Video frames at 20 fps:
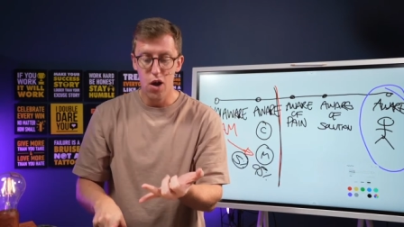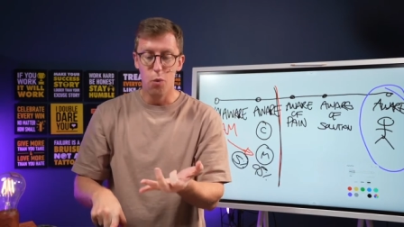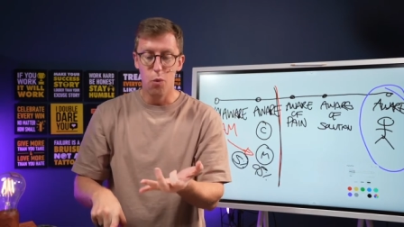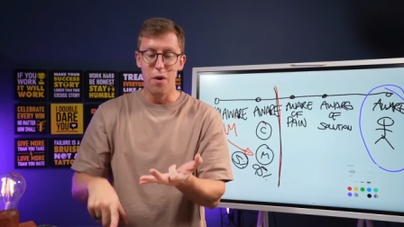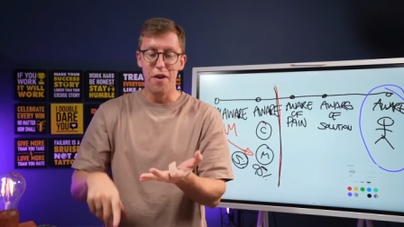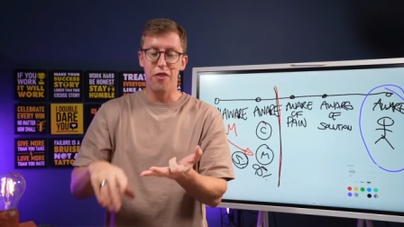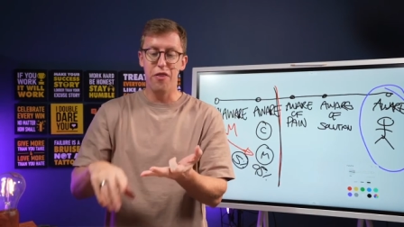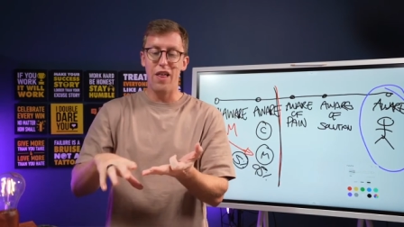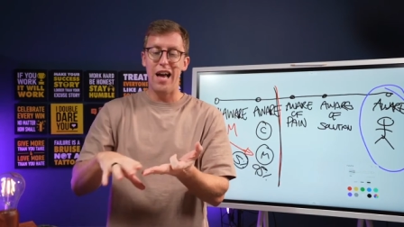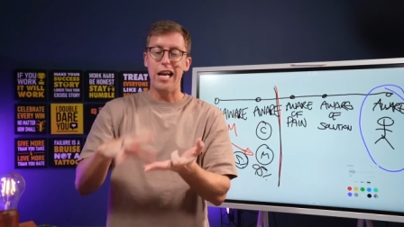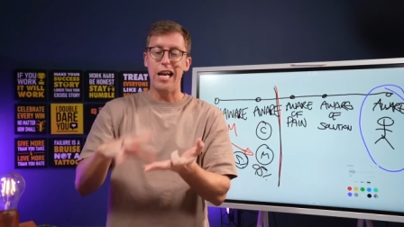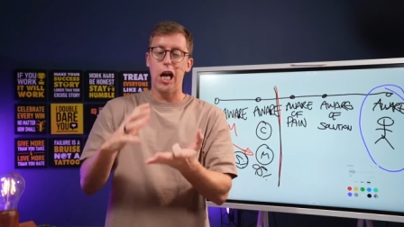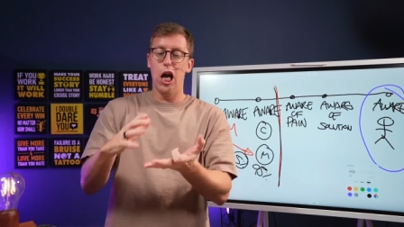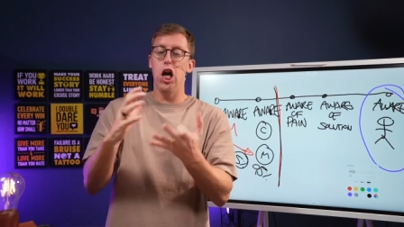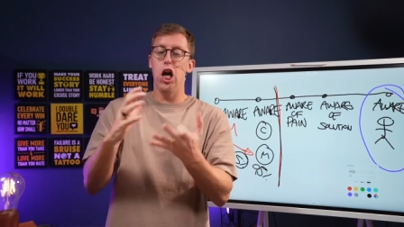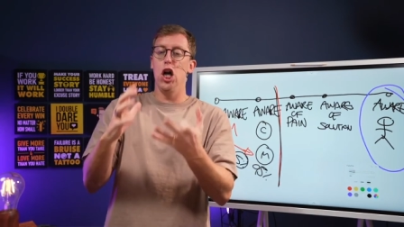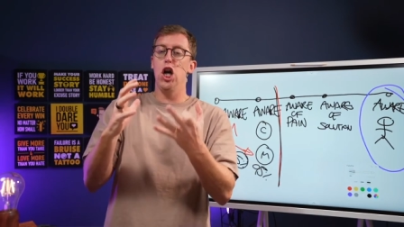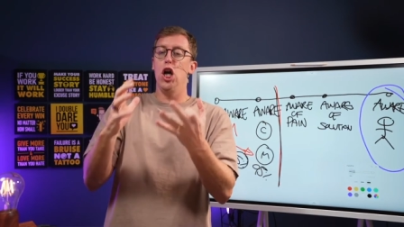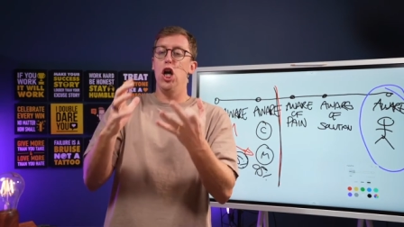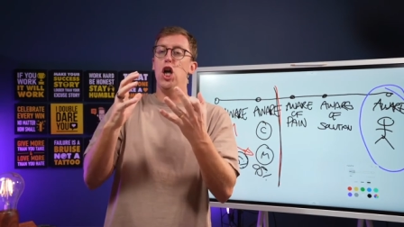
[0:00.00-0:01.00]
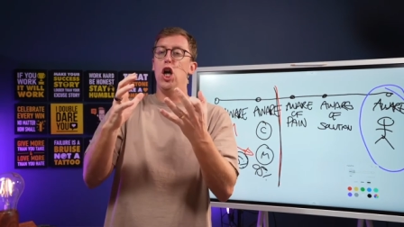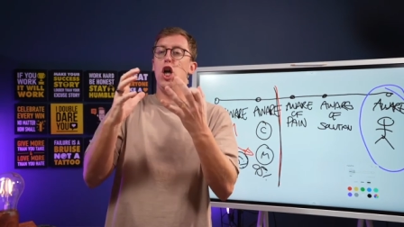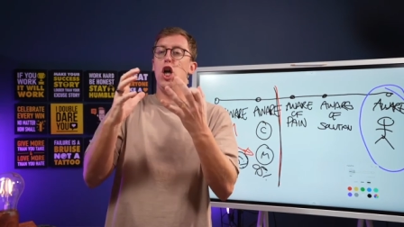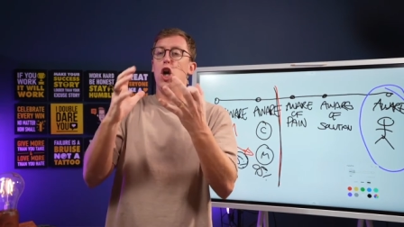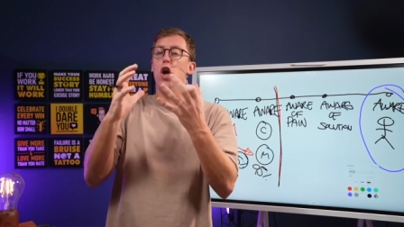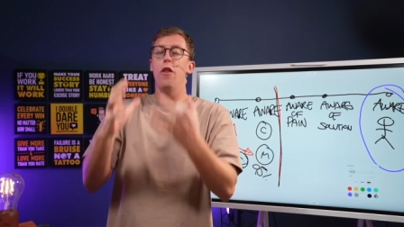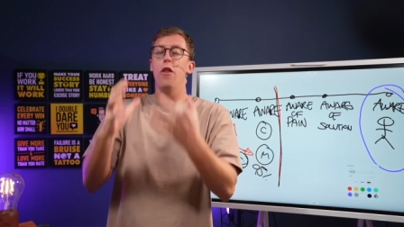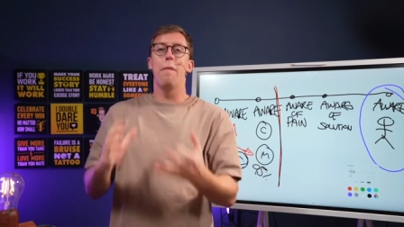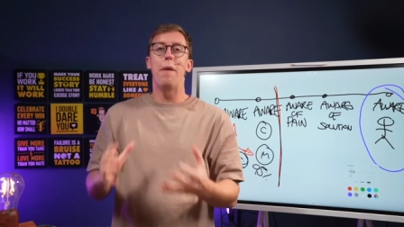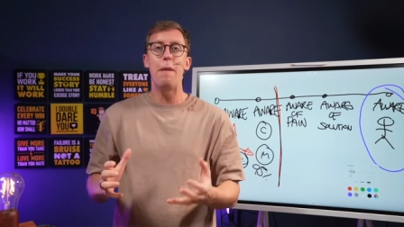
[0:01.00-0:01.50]
with like,
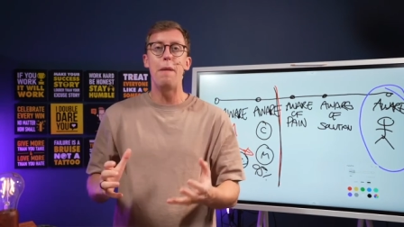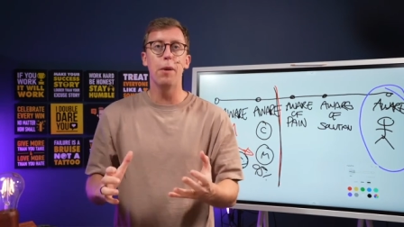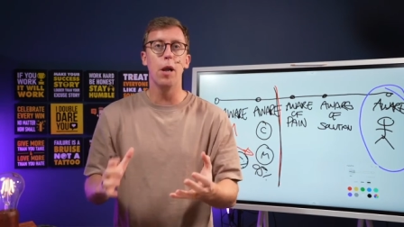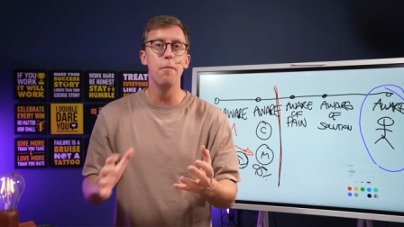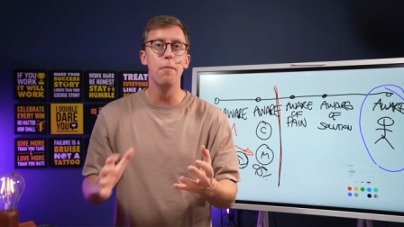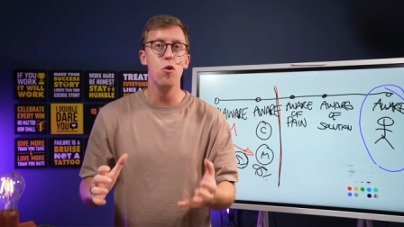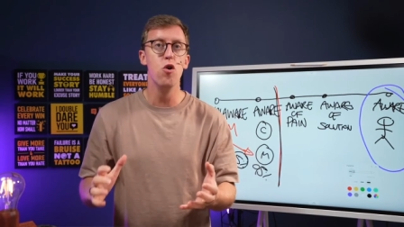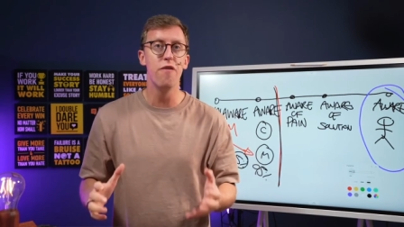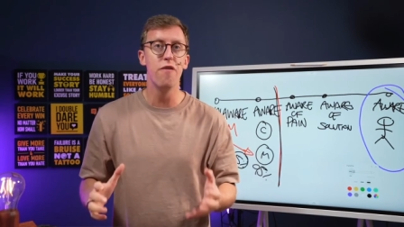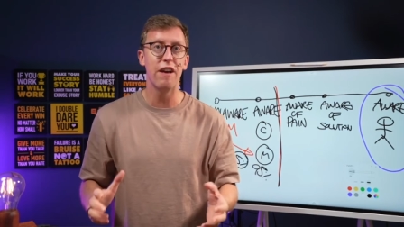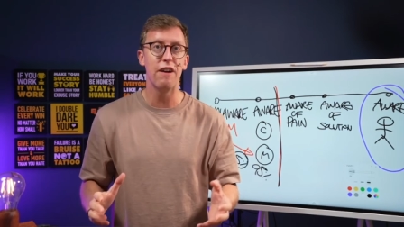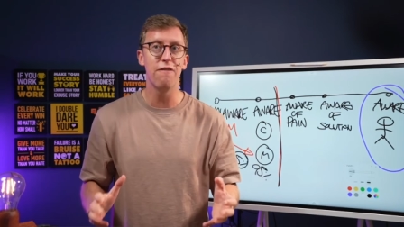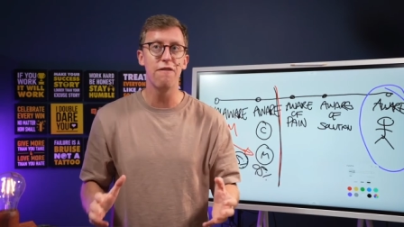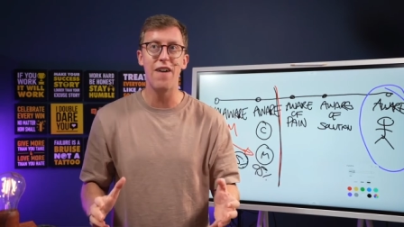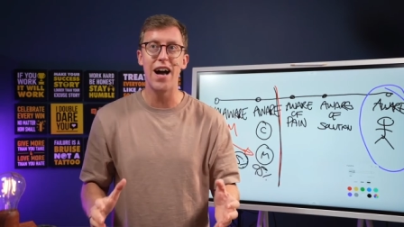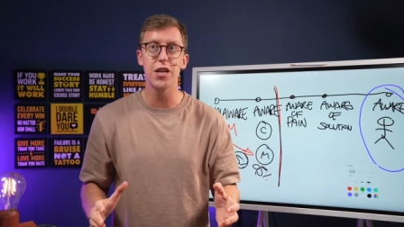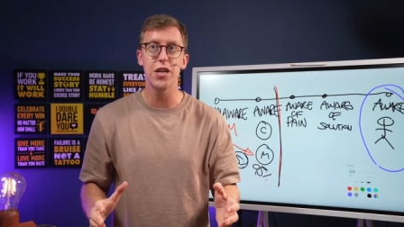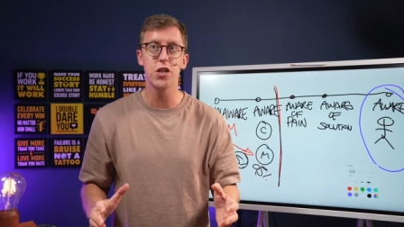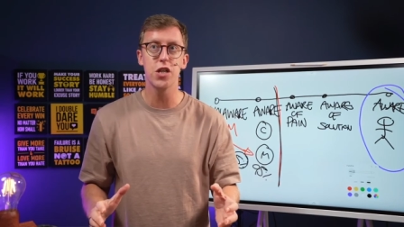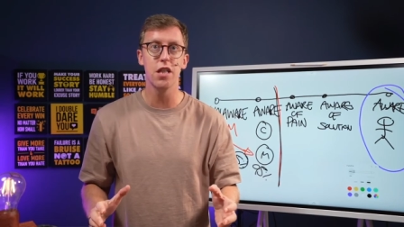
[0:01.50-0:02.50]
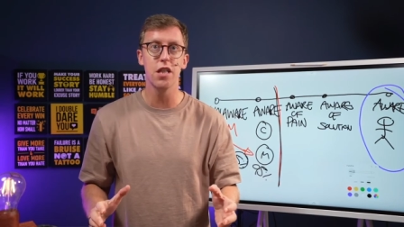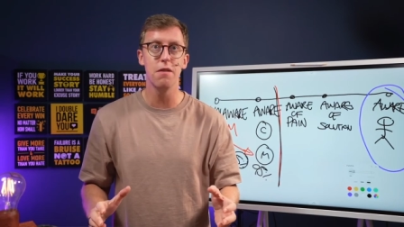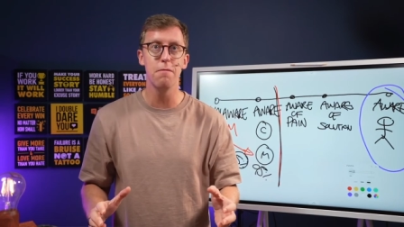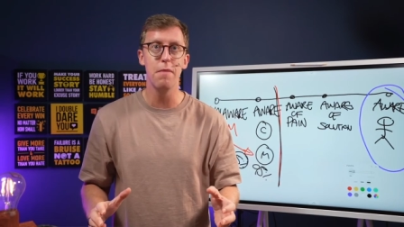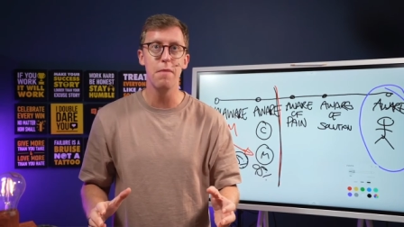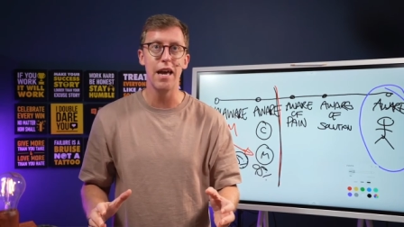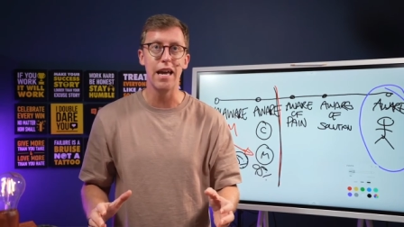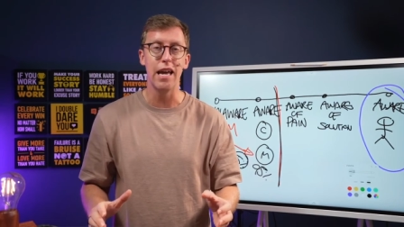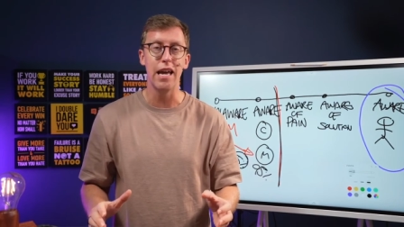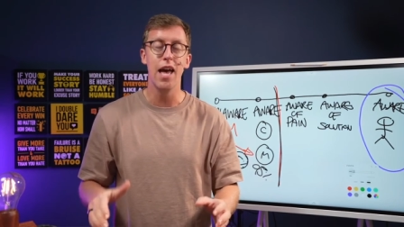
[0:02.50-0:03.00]
other people are moving faster than
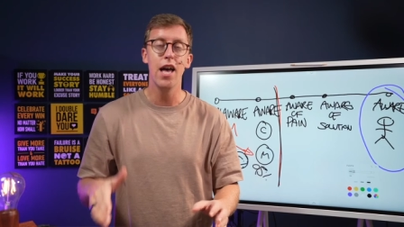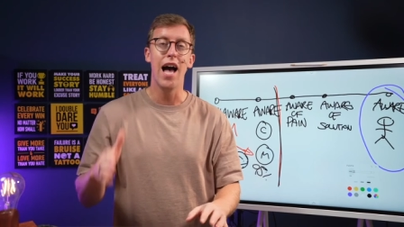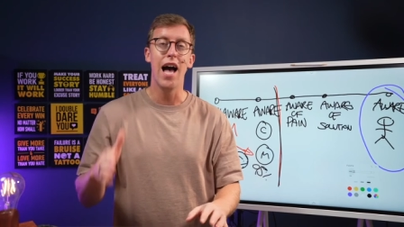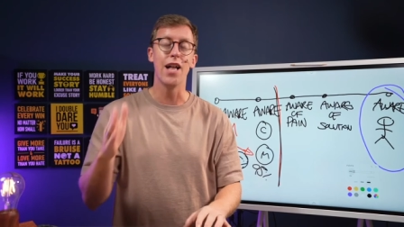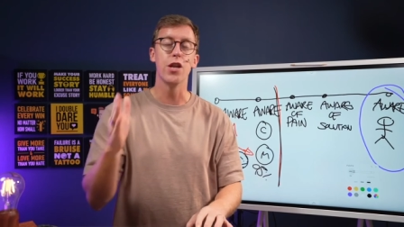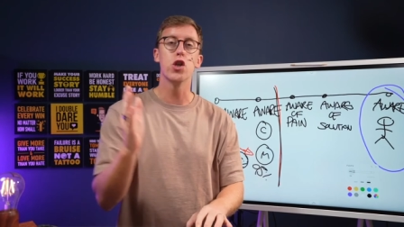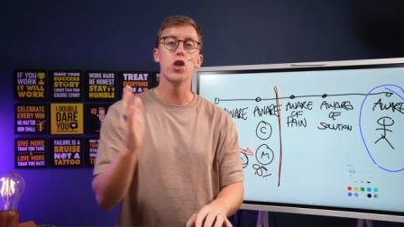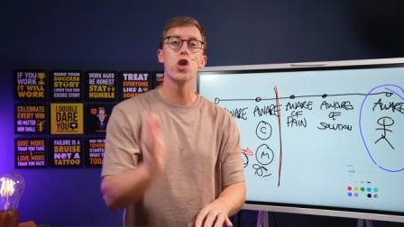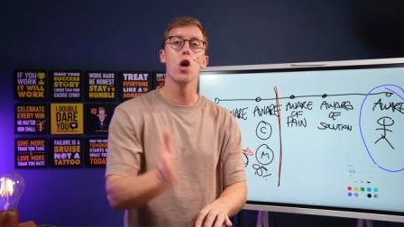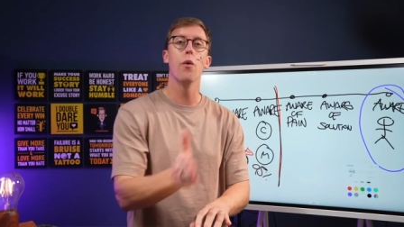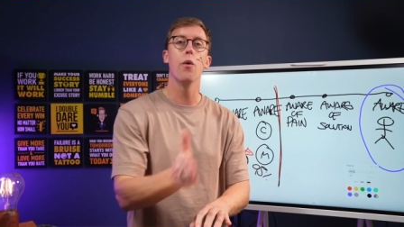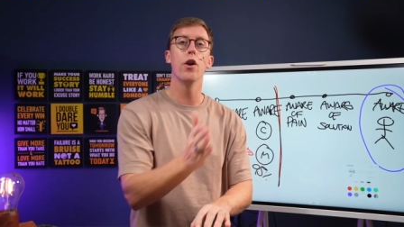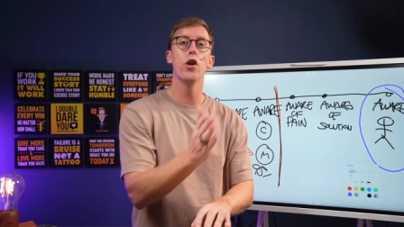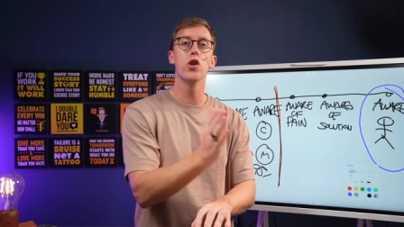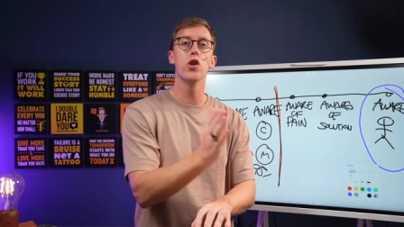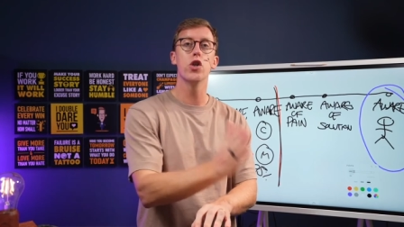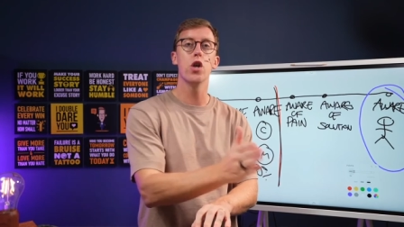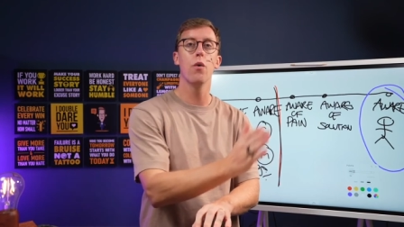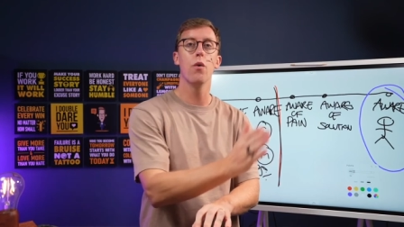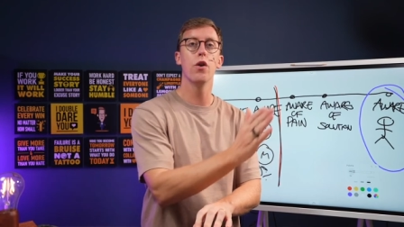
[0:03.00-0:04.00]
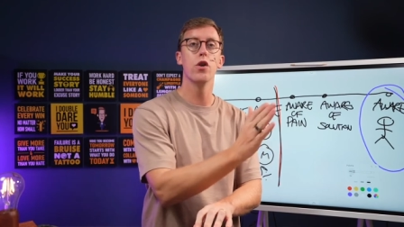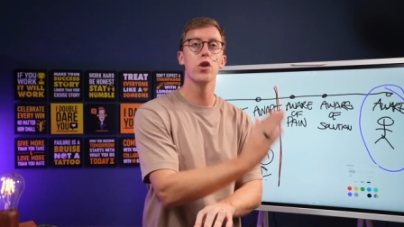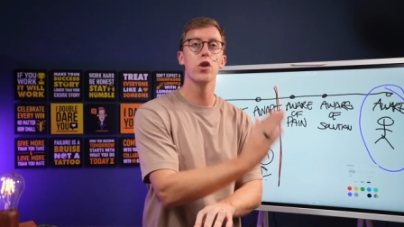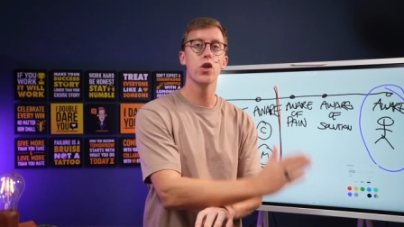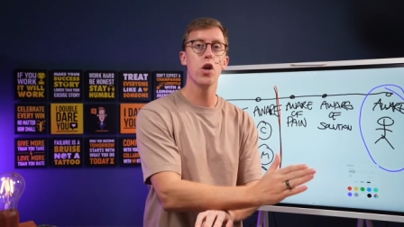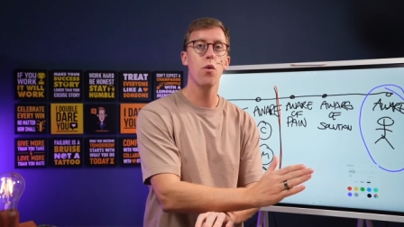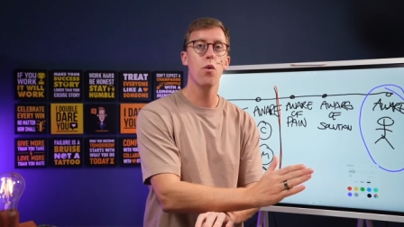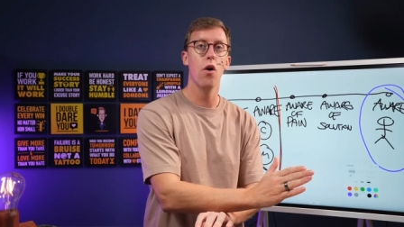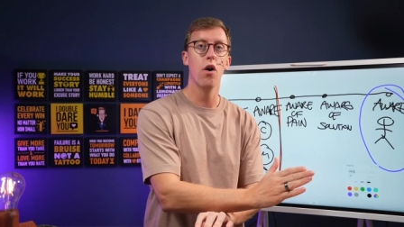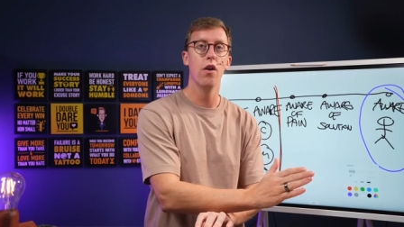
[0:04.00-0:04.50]
me, and so on and so on and
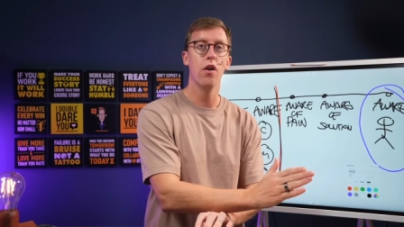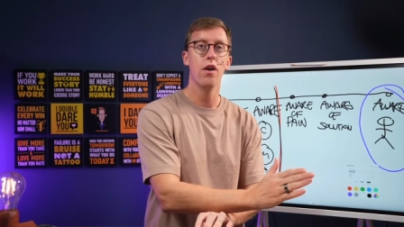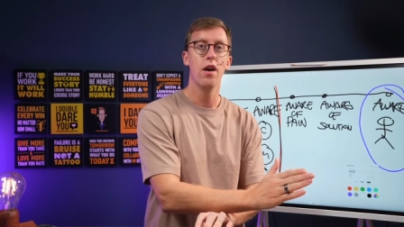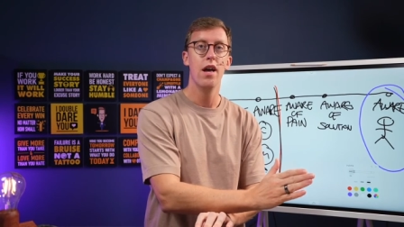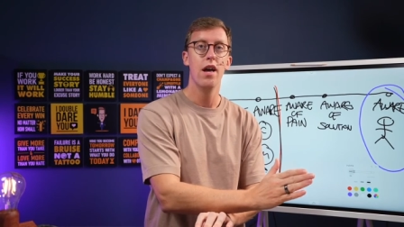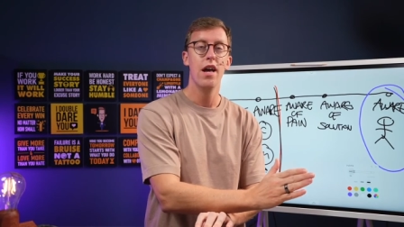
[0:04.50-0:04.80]
so on.